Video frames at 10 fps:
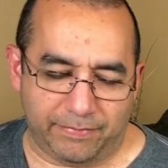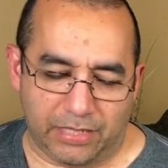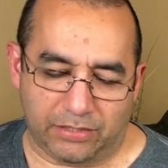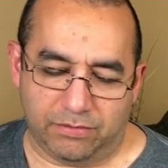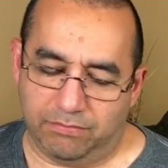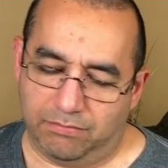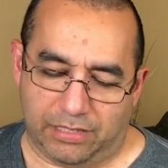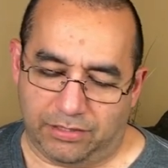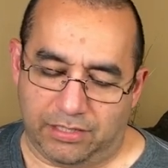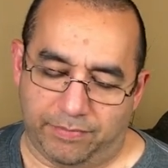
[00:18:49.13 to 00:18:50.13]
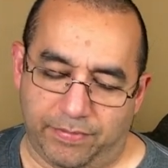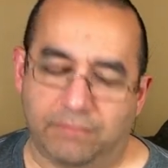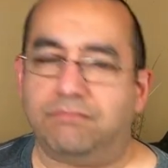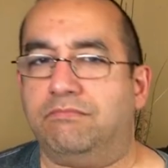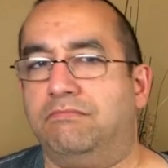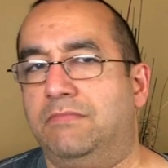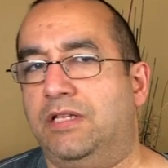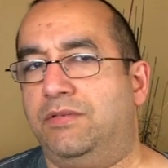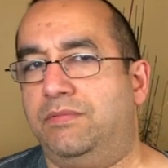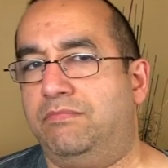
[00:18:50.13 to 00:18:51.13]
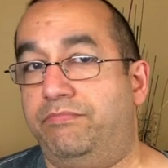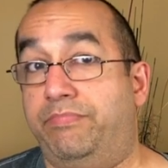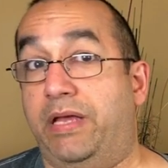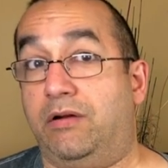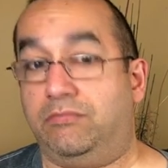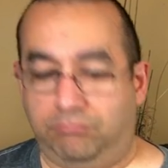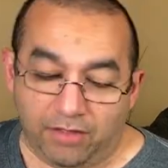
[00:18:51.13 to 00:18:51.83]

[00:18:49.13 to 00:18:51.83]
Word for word: That's, I just think it's better.